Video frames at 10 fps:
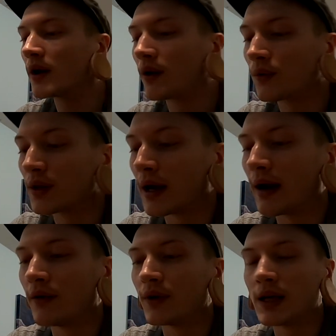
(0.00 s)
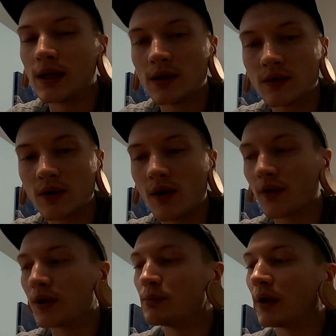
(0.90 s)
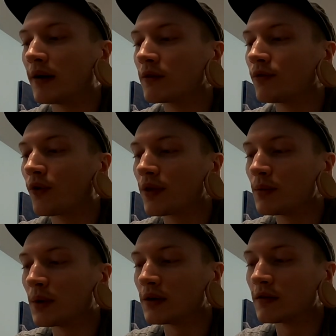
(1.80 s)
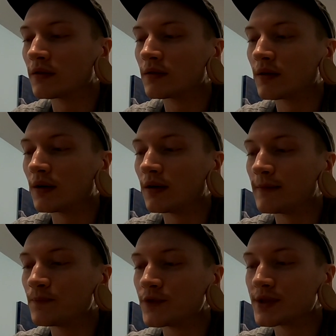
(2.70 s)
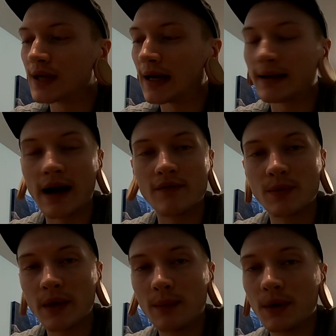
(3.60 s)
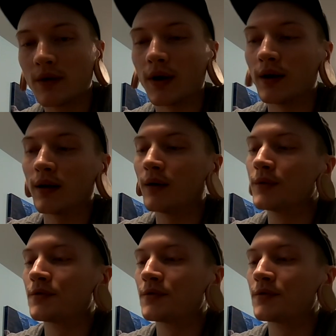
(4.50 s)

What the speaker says: I don't really have any concrete plans for them. I just can't have them that big right now.